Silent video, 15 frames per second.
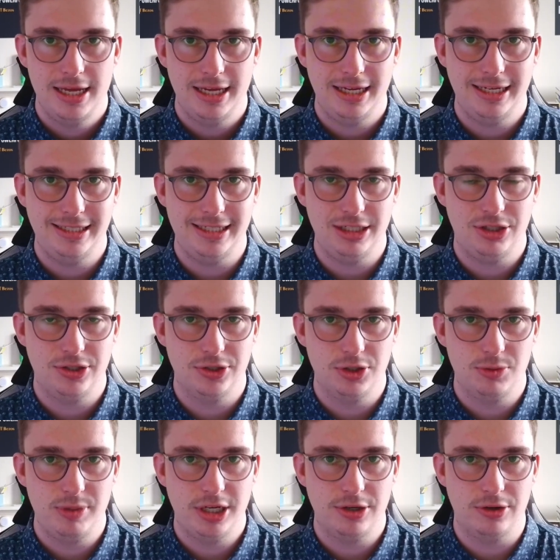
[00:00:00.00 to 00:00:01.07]
is it does
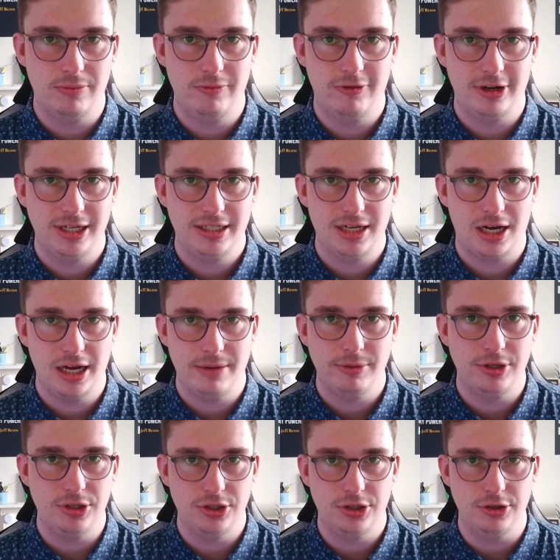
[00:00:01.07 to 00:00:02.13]
become very time
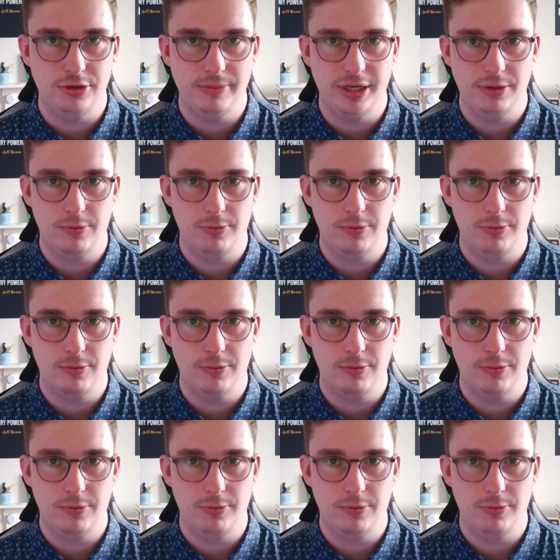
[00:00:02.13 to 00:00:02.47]
consuming